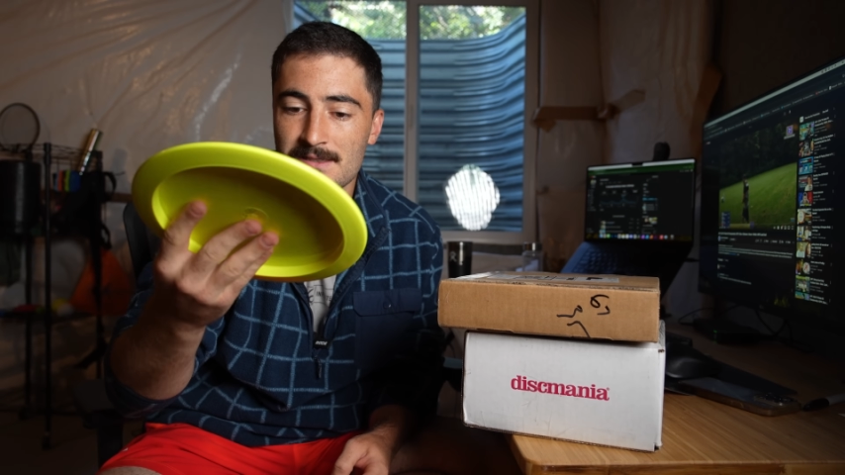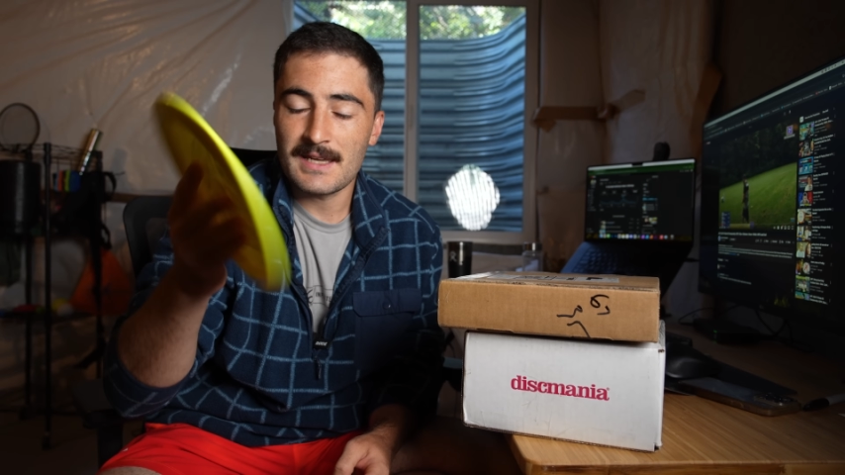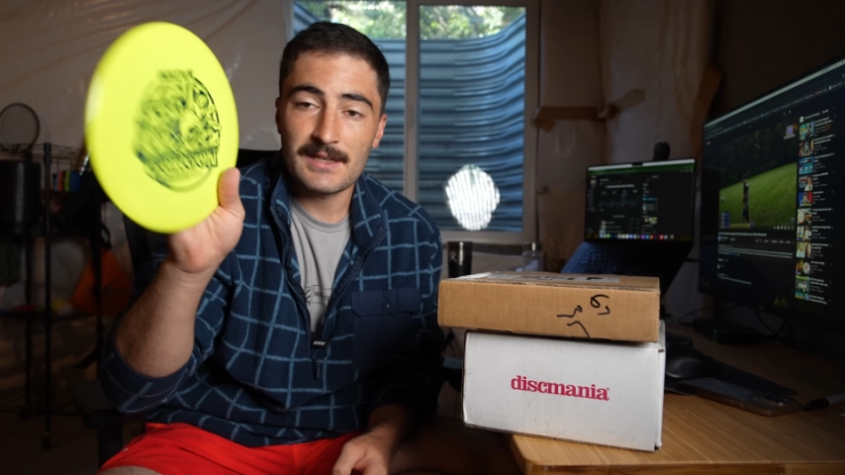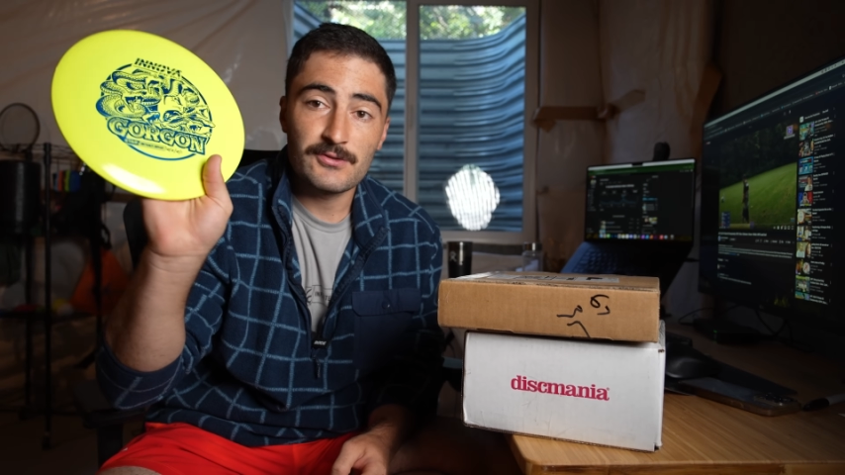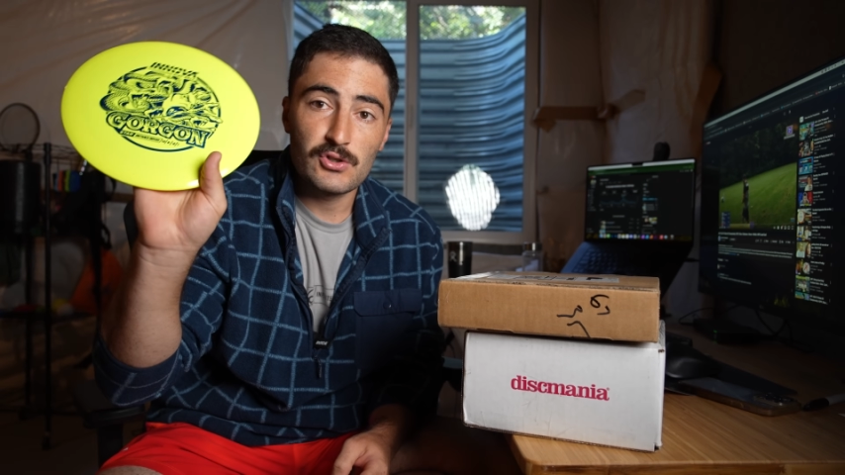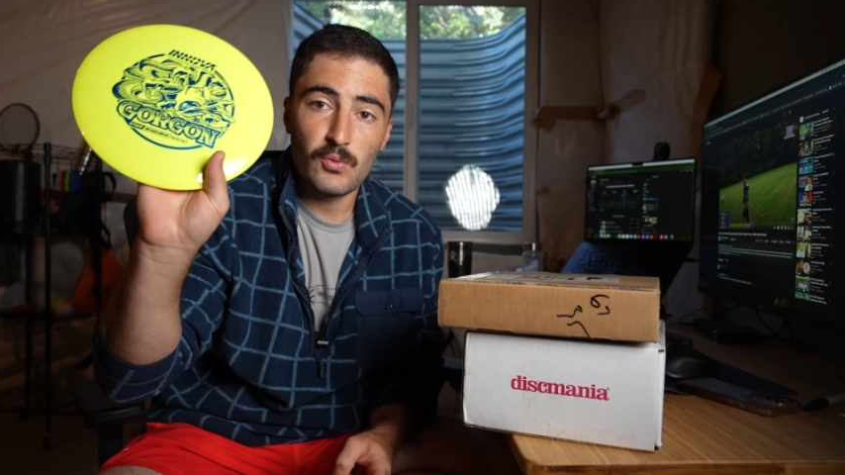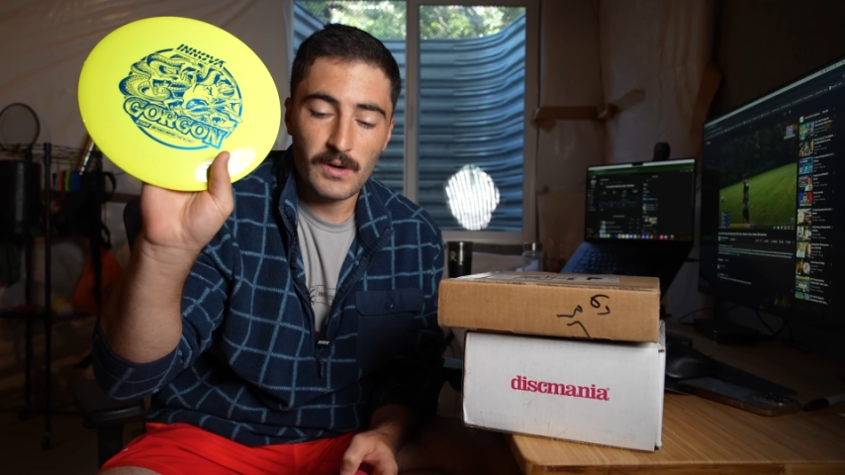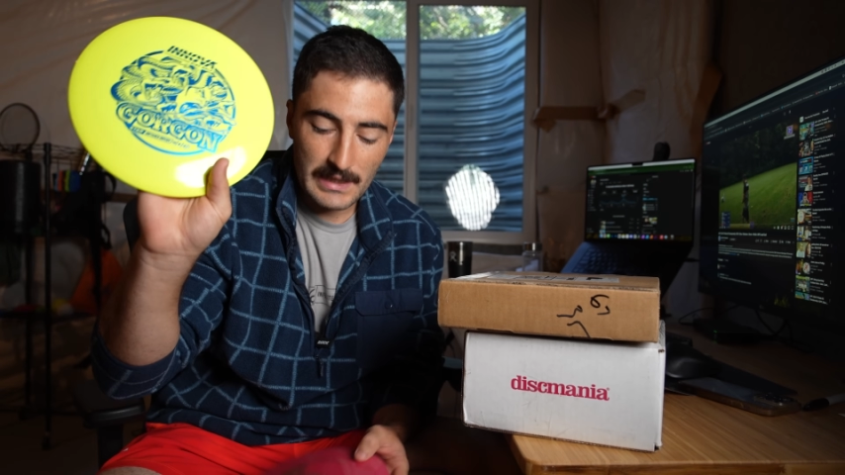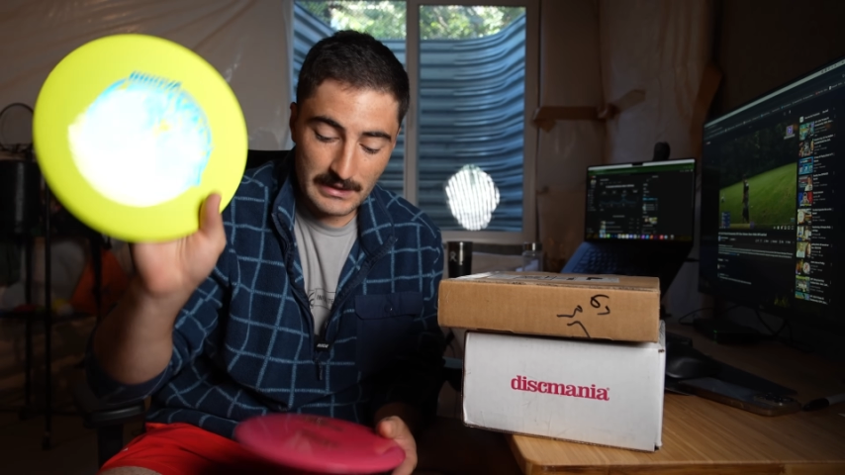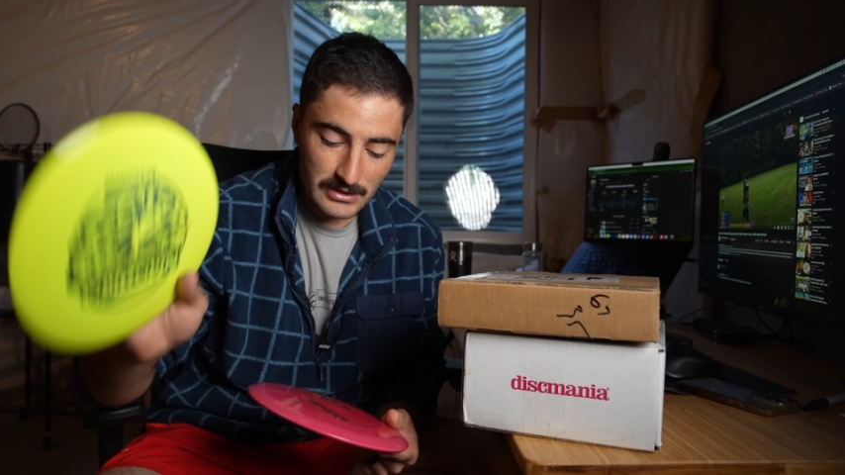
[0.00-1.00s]

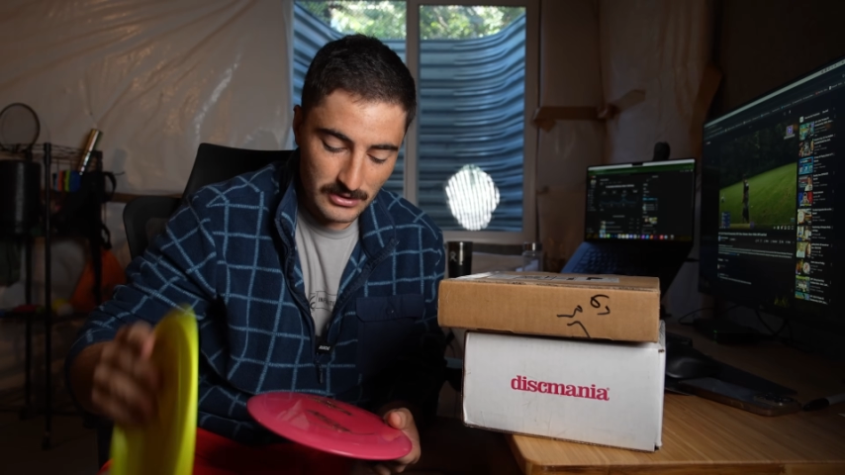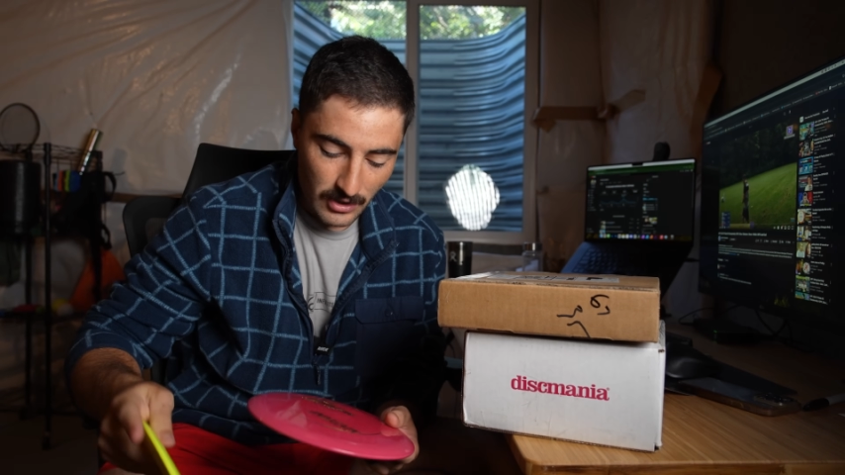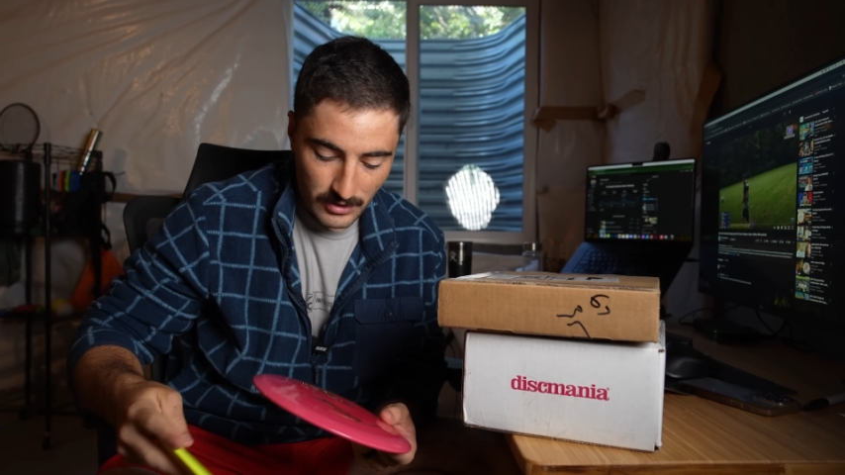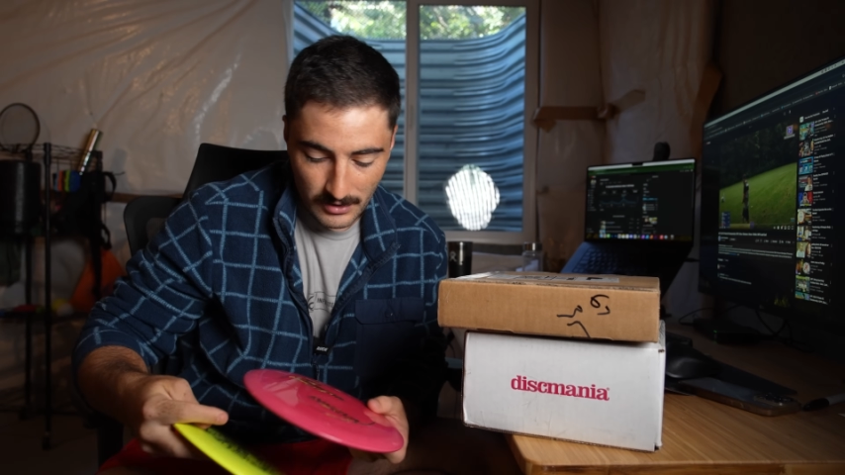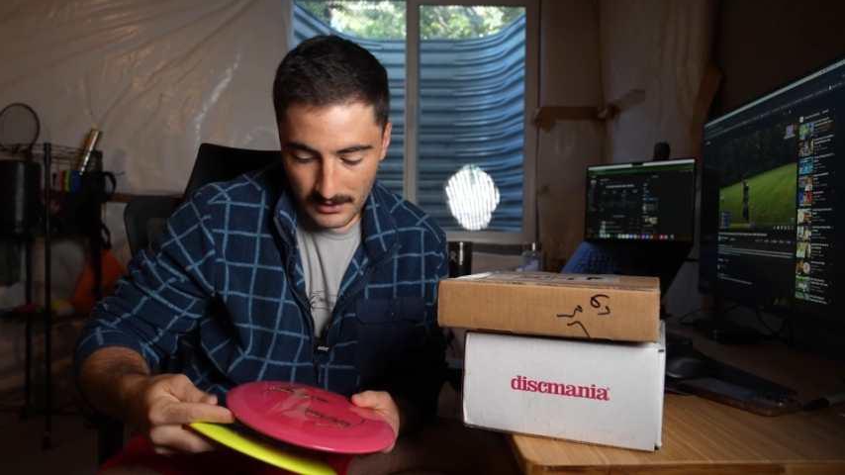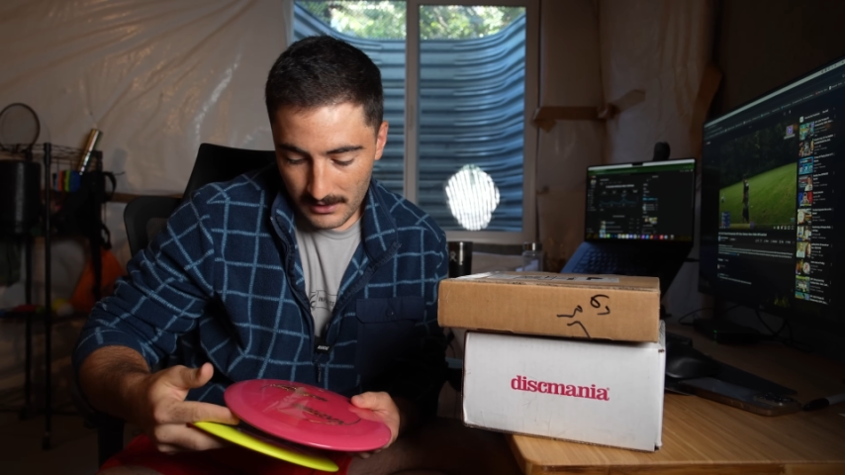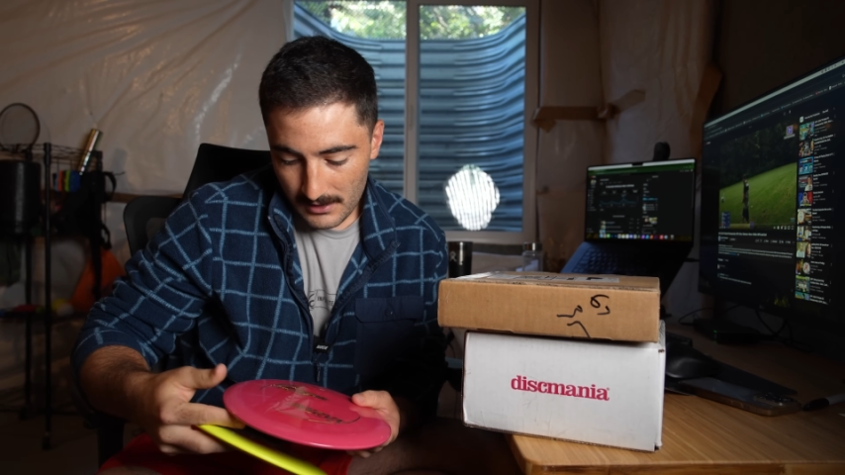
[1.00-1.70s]
-2.1 in Star